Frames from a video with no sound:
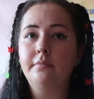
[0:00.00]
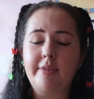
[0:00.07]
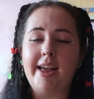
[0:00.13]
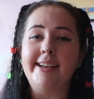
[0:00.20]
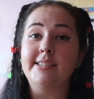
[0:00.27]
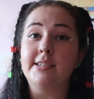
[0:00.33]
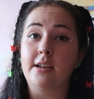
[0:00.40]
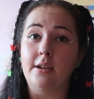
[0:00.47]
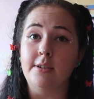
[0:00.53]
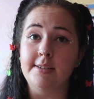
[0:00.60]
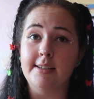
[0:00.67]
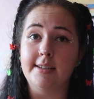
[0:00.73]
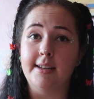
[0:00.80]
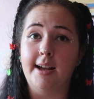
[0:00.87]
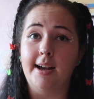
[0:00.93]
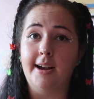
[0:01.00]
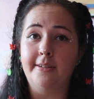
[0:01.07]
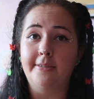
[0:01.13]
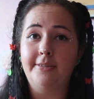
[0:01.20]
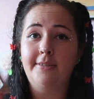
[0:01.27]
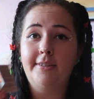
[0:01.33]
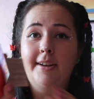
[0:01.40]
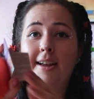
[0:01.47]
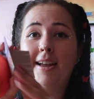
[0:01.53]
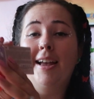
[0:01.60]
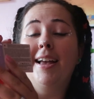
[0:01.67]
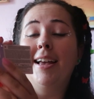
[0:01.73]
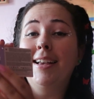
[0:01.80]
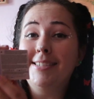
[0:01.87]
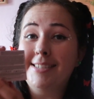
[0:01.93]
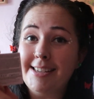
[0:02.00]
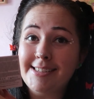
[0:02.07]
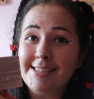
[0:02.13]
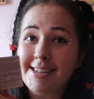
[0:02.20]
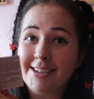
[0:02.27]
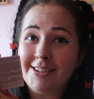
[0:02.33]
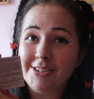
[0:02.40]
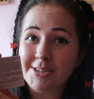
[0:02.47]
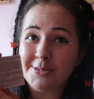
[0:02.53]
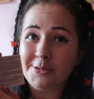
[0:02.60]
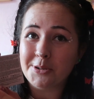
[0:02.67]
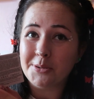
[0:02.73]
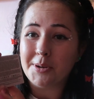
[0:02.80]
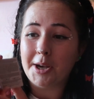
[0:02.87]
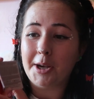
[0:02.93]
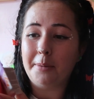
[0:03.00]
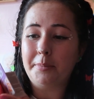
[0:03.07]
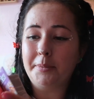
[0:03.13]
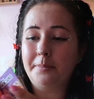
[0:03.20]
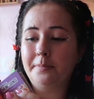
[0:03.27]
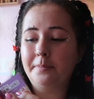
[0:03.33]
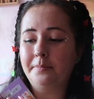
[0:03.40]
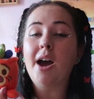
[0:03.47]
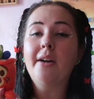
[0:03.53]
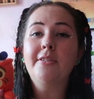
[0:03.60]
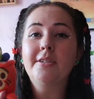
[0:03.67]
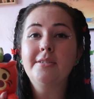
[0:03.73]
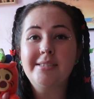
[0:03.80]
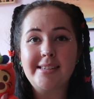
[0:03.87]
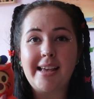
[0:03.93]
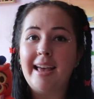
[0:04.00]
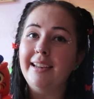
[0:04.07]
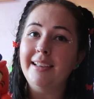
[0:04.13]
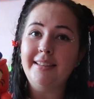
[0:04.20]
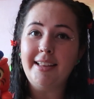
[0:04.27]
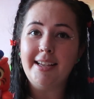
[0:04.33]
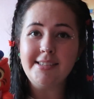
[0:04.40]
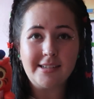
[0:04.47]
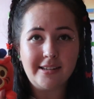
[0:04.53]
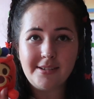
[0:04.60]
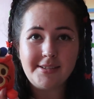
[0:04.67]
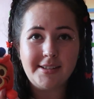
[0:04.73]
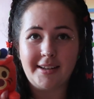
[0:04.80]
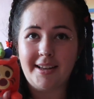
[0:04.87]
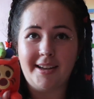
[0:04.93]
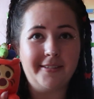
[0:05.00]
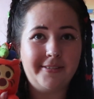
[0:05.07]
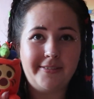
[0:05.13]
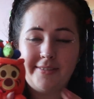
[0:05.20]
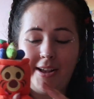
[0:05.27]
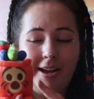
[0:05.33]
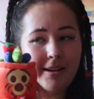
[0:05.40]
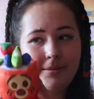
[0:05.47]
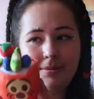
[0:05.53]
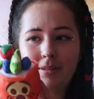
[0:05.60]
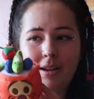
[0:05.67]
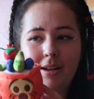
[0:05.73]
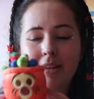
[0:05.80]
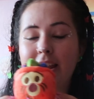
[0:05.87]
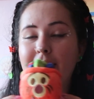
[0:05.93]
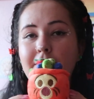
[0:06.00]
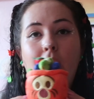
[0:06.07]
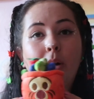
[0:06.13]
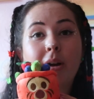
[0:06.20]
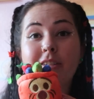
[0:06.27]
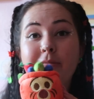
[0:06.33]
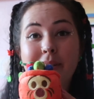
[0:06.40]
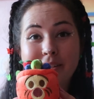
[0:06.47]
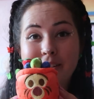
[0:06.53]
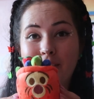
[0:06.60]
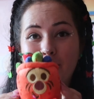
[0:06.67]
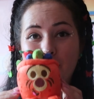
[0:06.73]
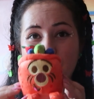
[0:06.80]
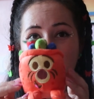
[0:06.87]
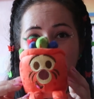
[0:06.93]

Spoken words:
that's close enough. It says Tigger is a fruit cup. A fruit salad, that's close enough. I'll give myself the